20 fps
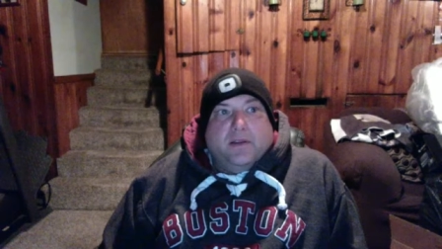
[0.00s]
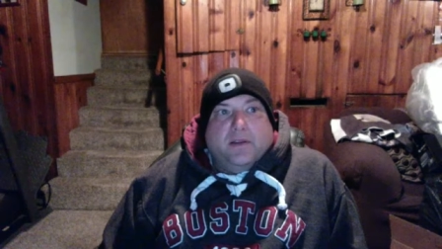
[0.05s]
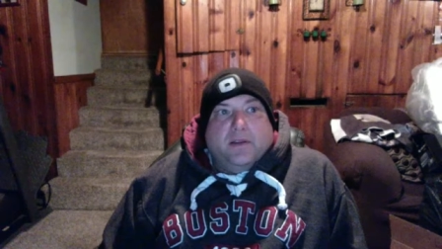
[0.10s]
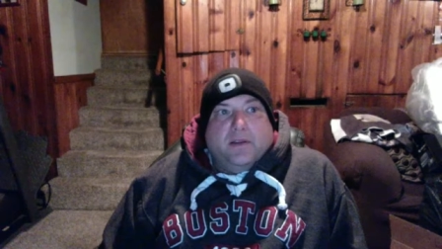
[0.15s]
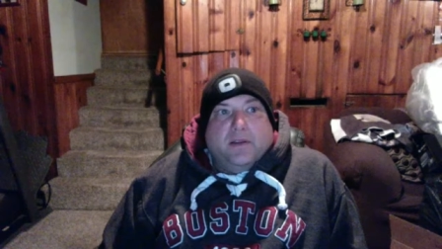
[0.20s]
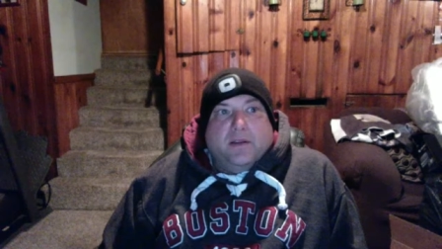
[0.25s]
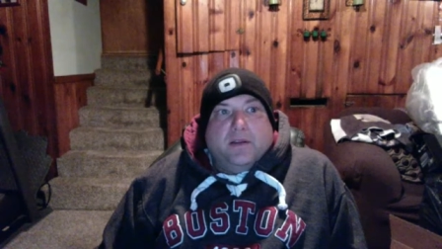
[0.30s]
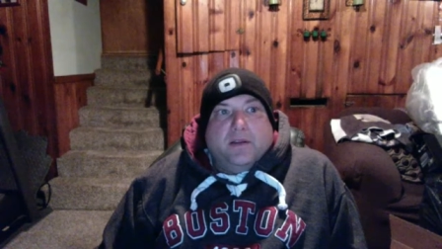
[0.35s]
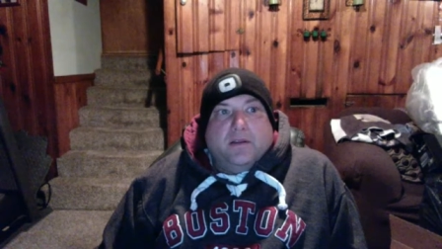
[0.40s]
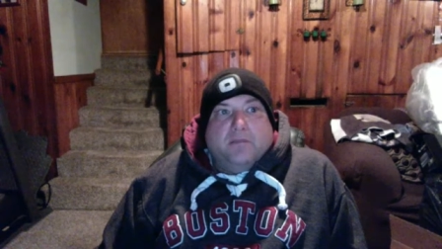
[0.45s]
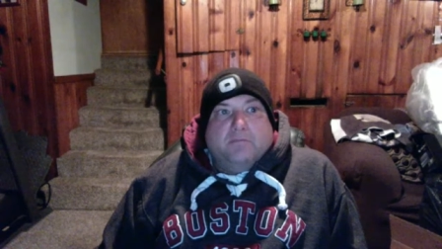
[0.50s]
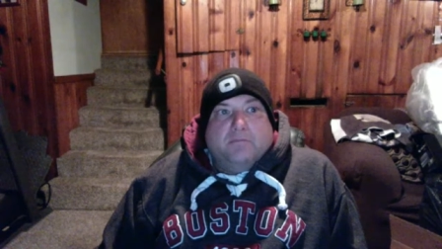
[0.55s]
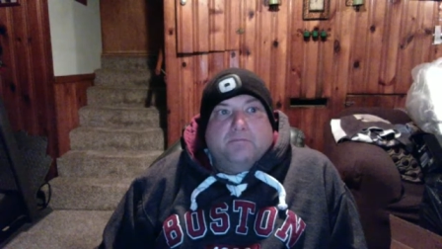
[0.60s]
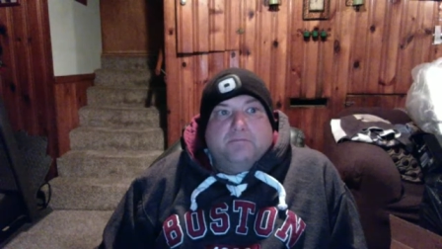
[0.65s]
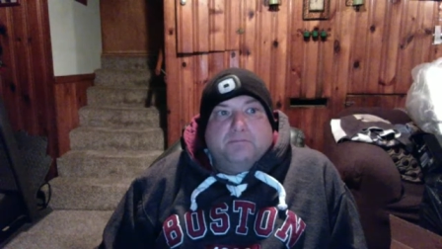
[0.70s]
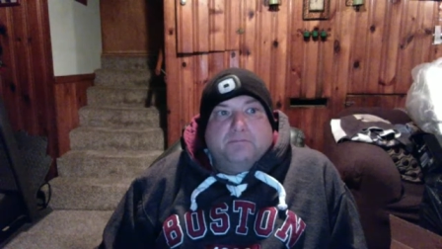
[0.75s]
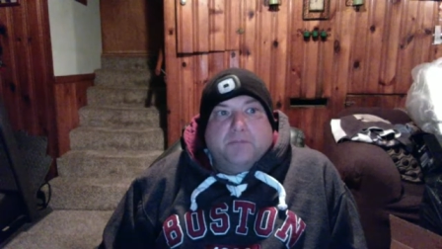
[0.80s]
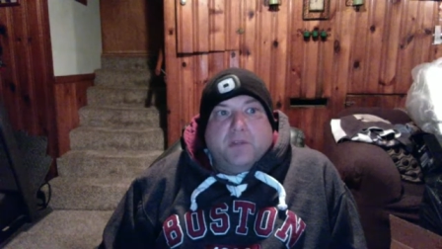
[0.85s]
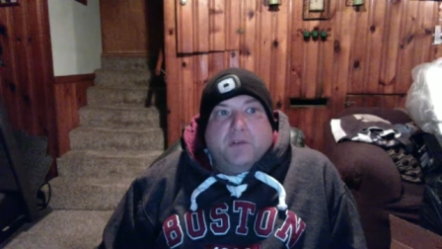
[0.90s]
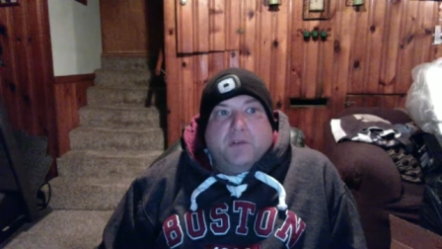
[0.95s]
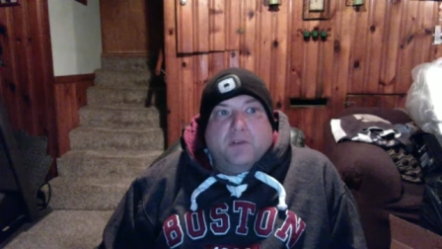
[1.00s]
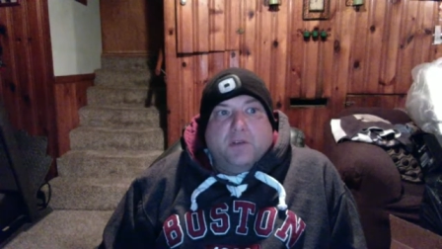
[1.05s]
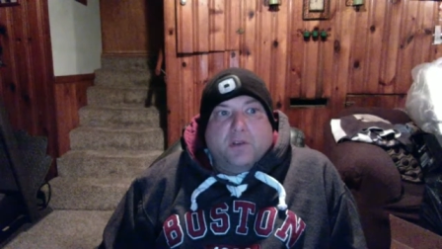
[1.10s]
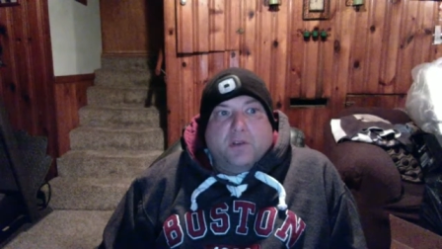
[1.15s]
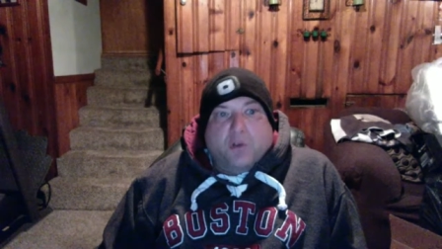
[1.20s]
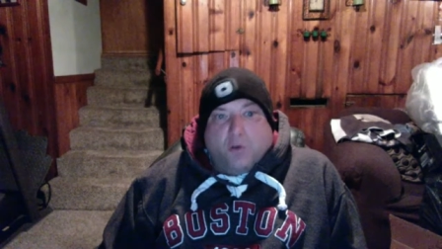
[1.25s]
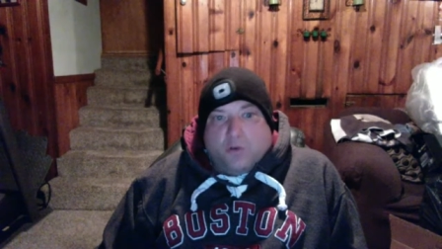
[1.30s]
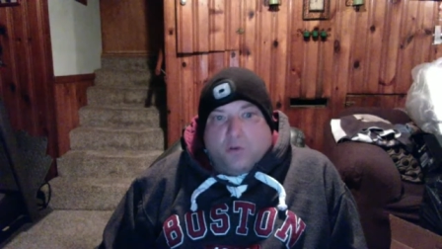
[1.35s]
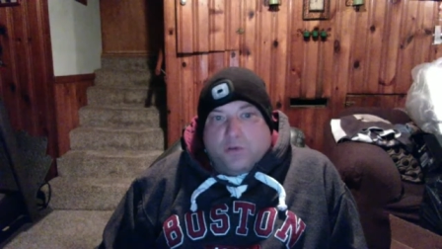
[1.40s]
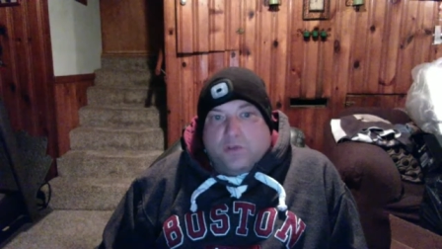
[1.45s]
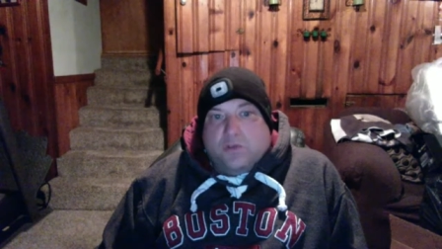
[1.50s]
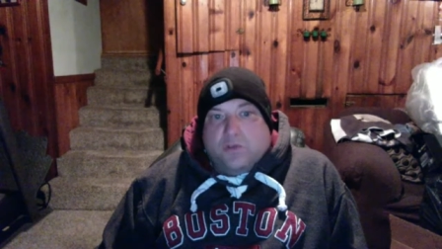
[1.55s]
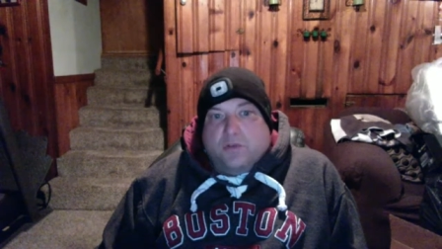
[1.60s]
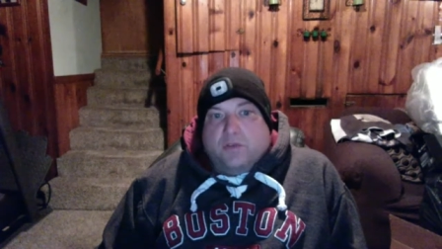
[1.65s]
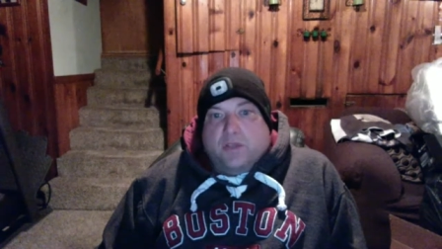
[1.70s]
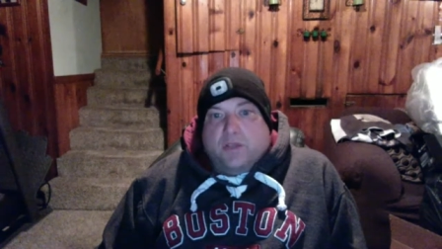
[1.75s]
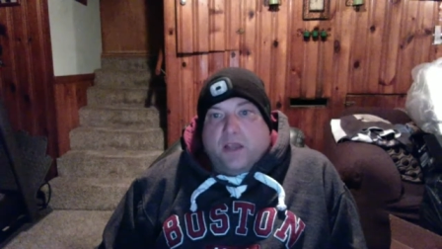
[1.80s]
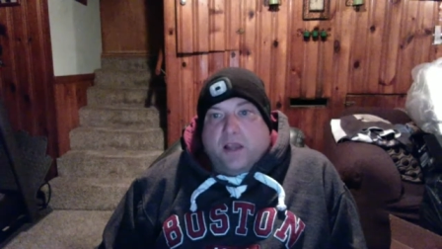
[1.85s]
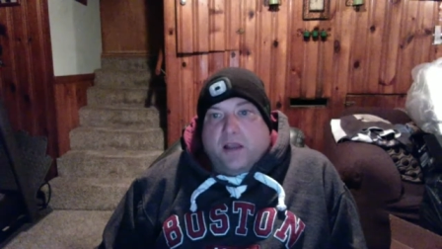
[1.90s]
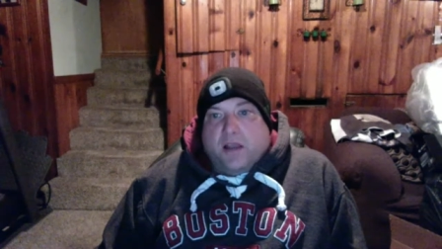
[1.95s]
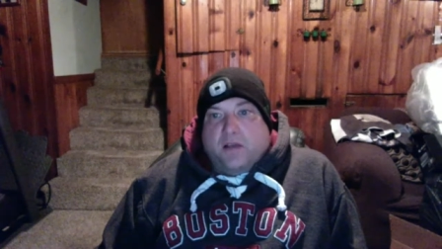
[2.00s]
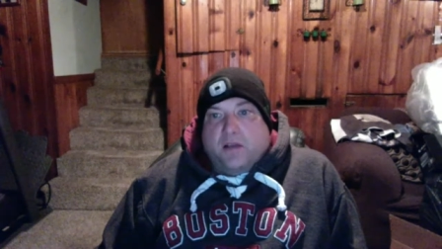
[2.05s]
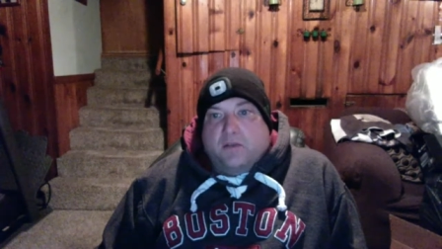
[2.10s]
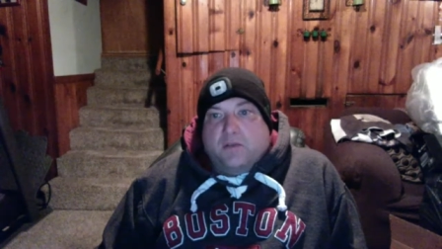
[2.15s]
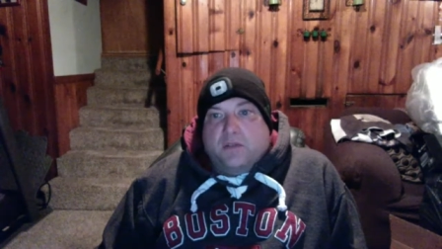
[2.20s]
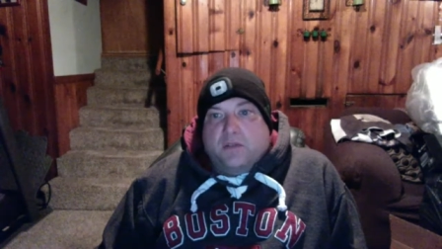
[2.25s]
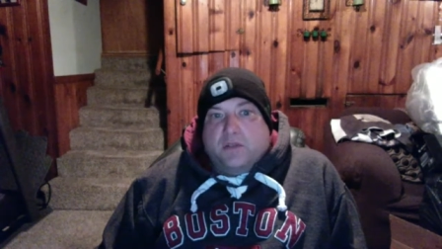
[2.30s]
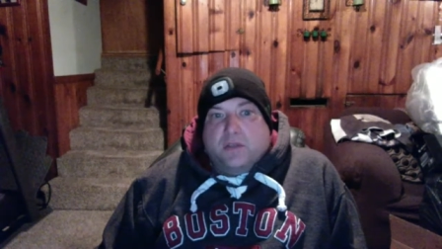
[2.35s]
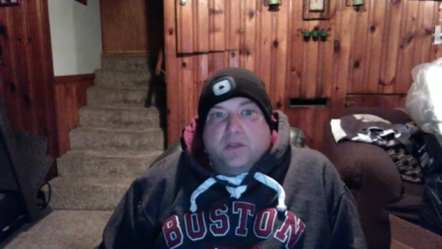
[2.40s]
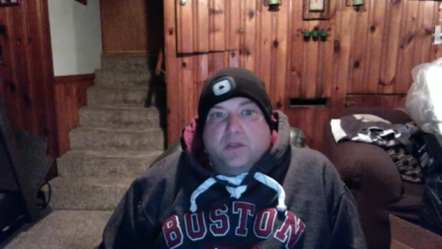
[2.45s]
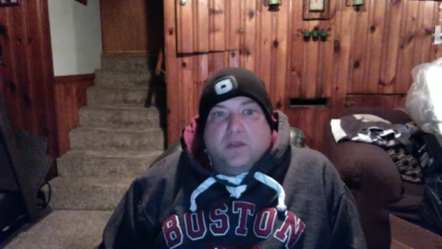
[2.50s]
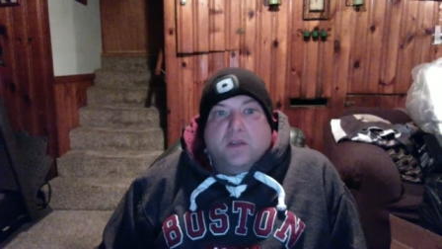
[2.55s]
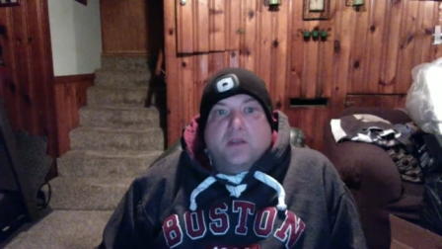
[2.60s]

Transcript: You're in the coastal towns.